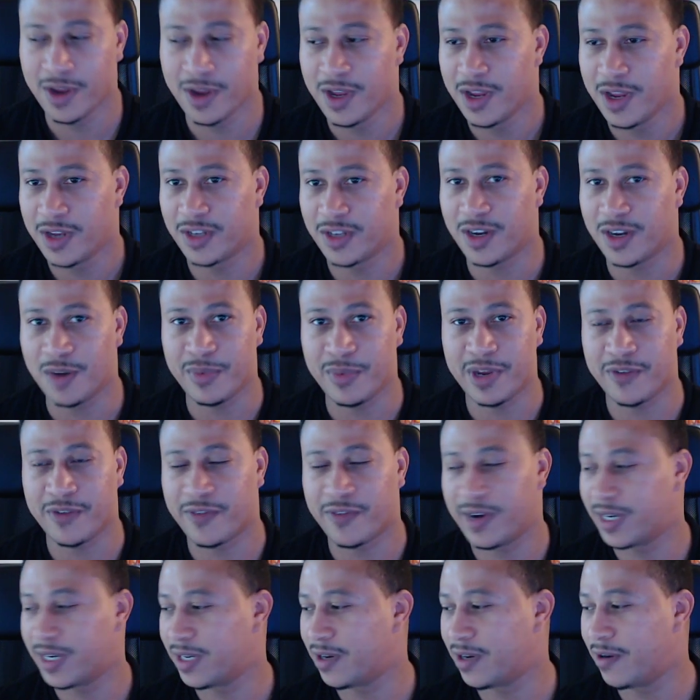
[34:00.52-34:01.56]
don't be
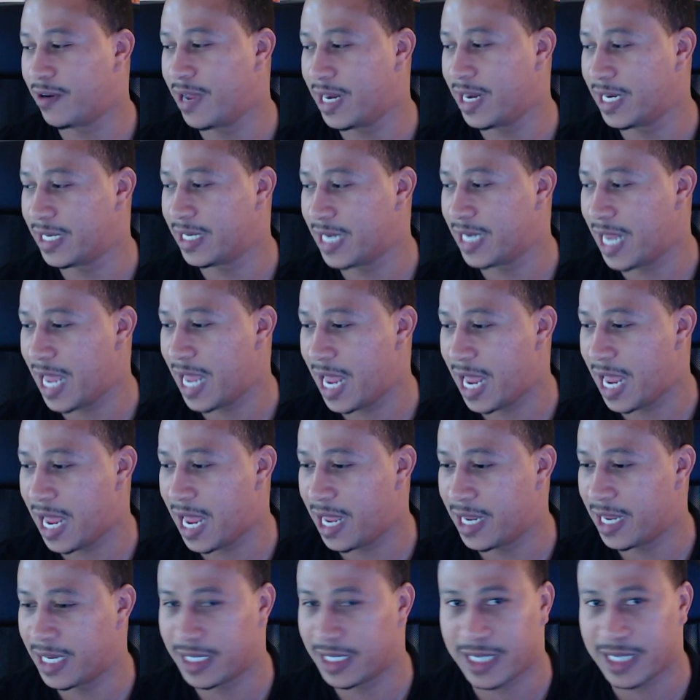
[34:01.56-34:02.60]
afraid to go ahead
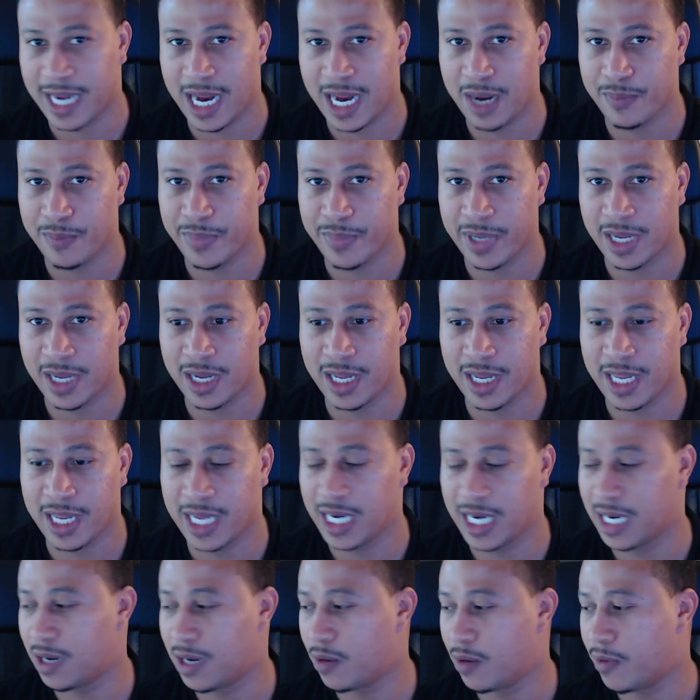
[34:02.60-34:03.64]
and type
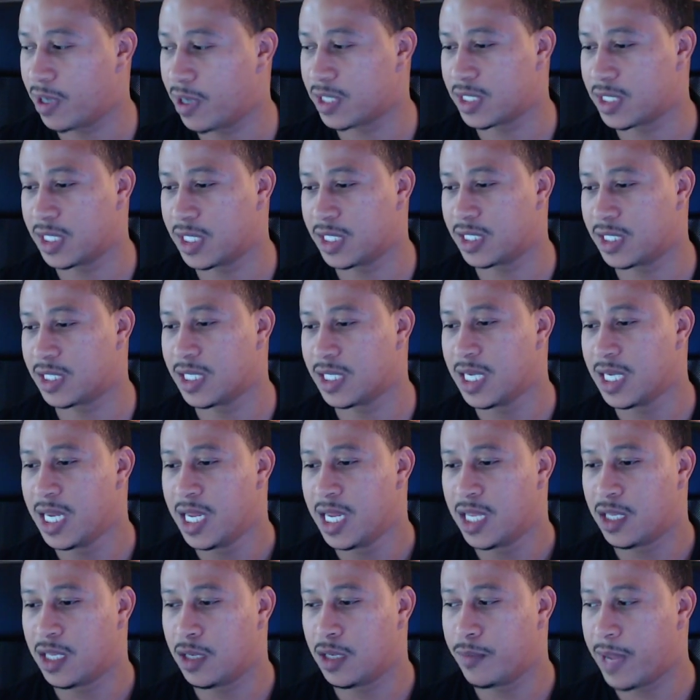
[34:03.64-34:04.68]
any questions
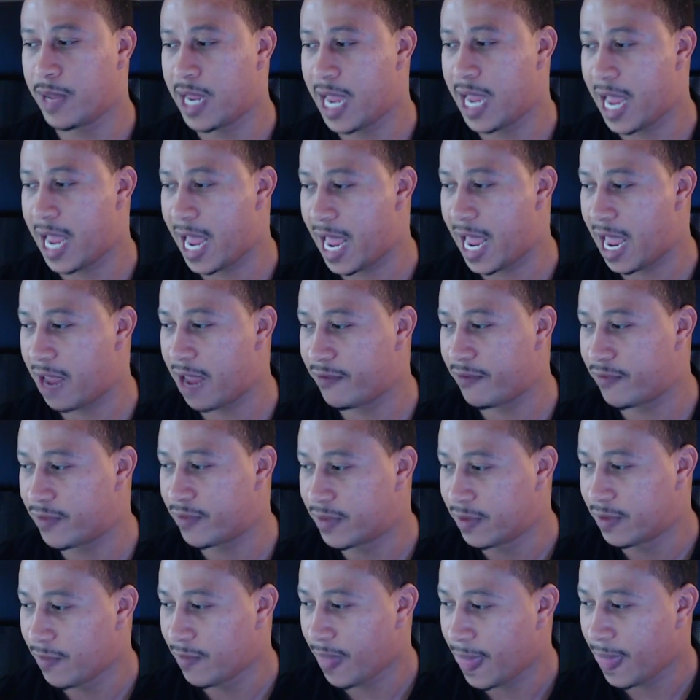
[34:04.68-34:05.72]
you may have.
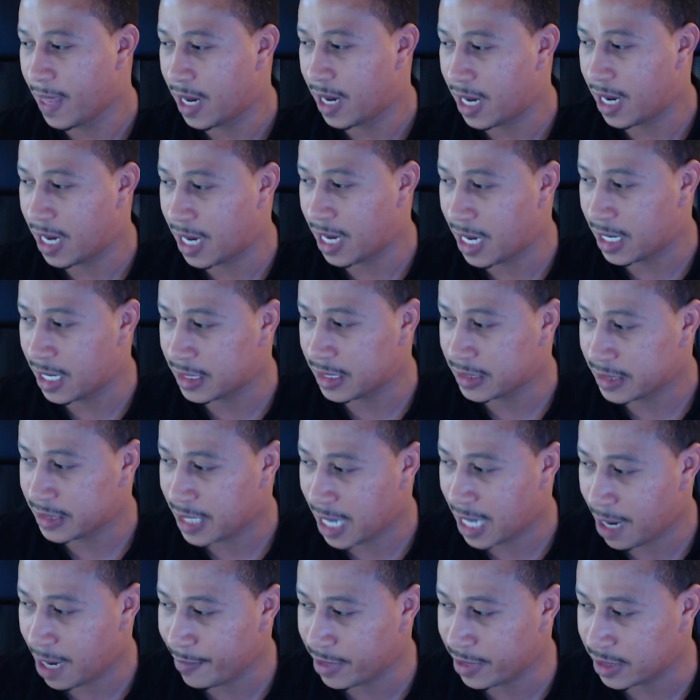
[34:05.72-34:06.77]

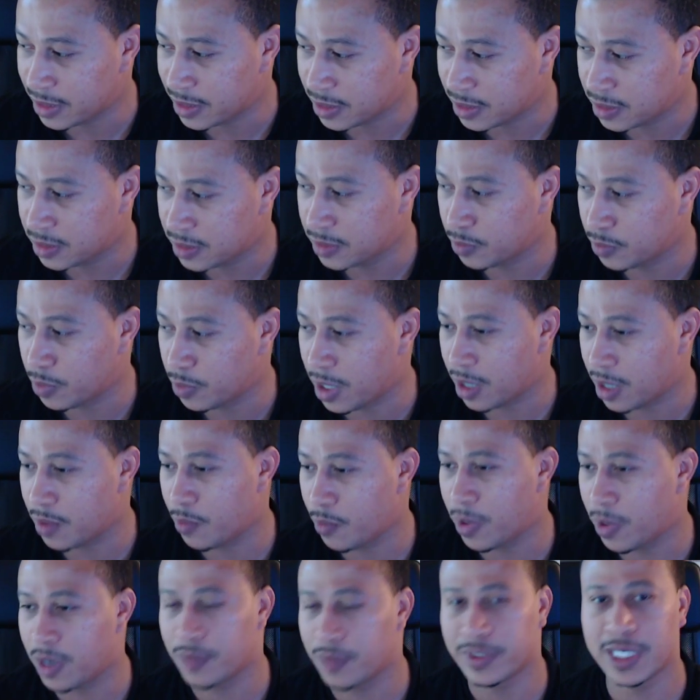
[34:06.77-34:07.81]
Thomas,
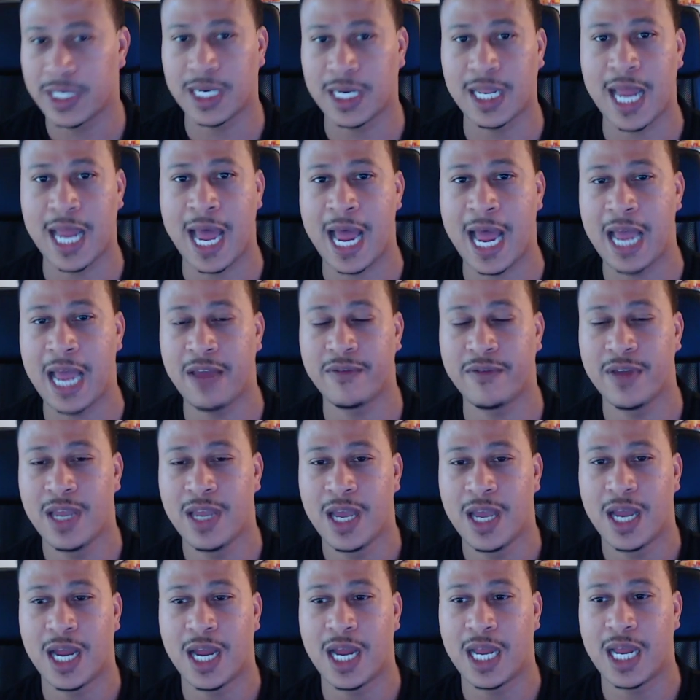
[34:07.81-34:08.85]
welcome to the live.
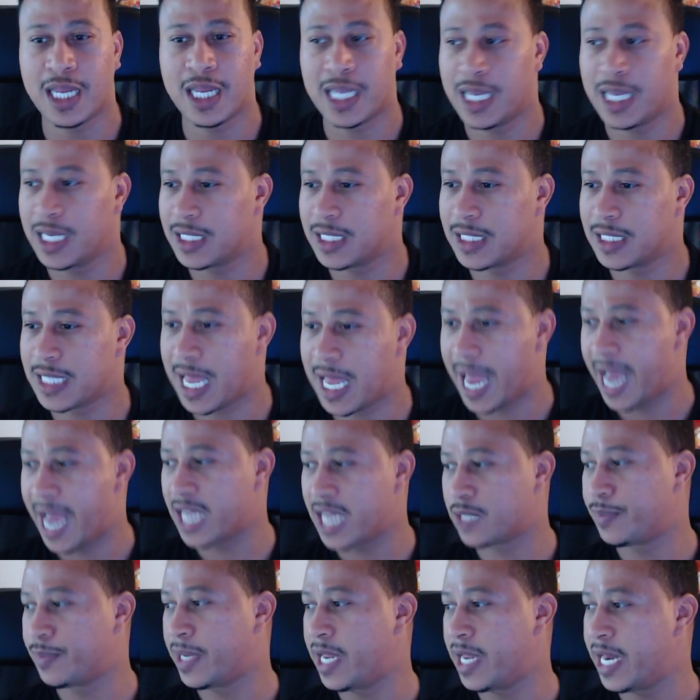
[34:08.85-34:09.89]
Again, this is a
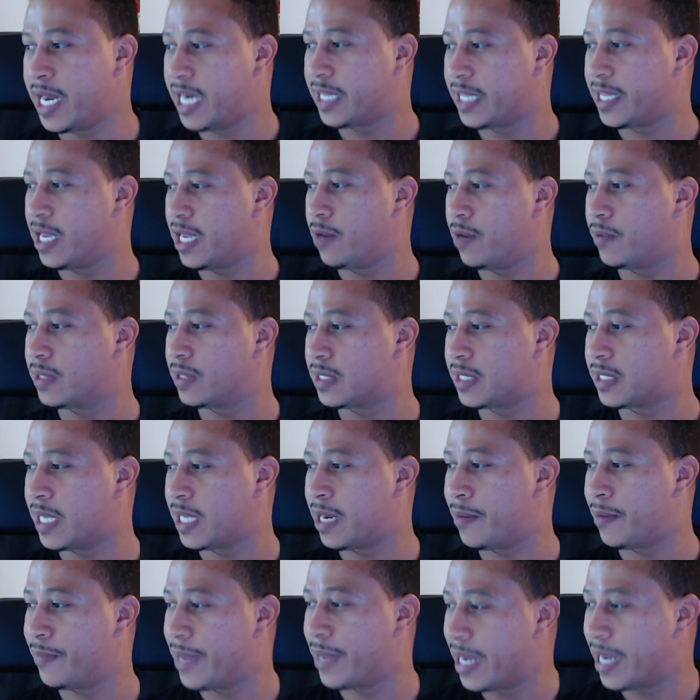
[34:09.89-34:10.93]
Ask Me Anything with
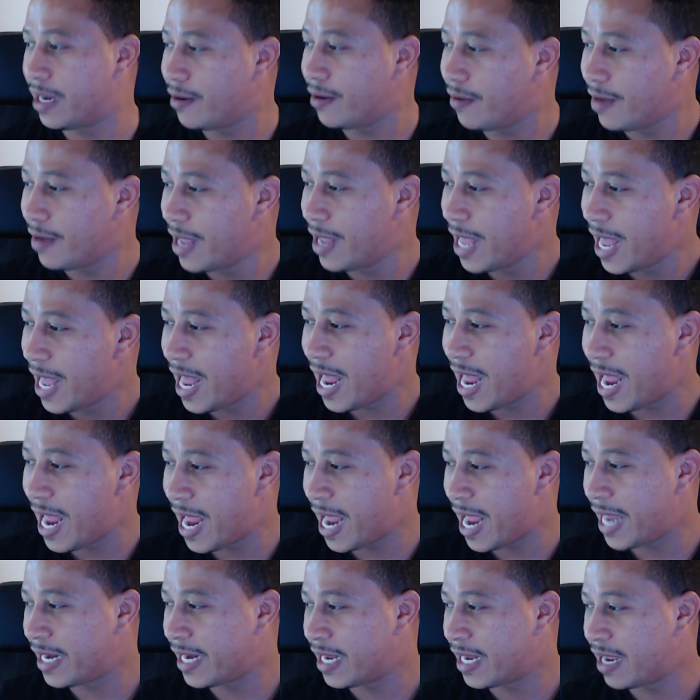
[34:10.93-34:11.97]
Sam Bell.
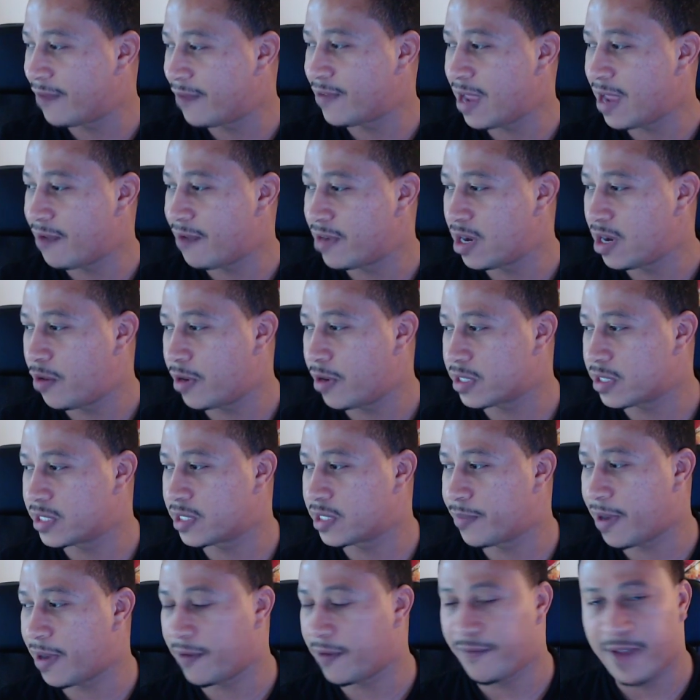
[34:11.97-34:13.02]
And if you have any questions
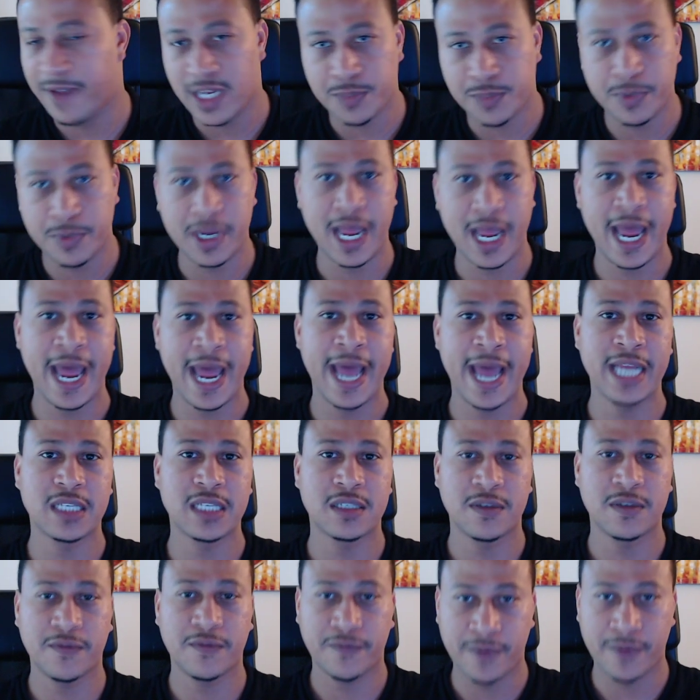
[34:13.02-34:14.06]
about Facebook
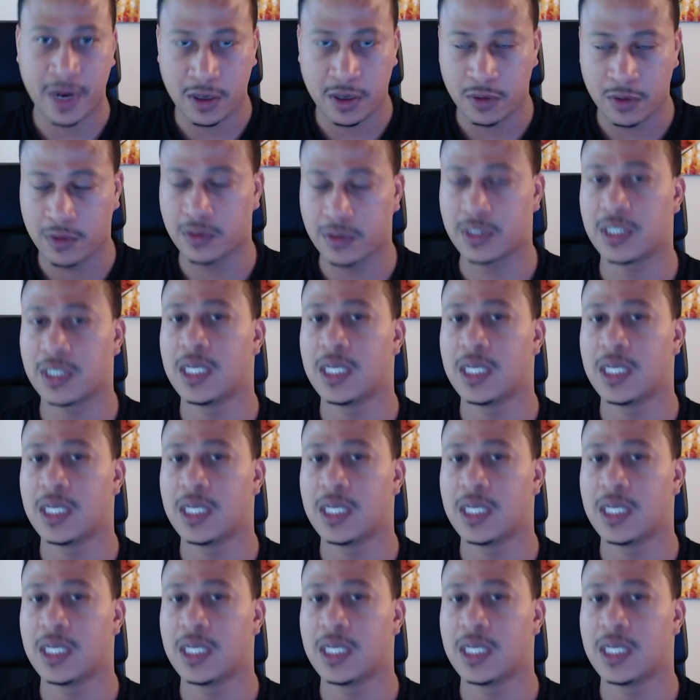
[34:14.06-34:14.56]
ads, funnels,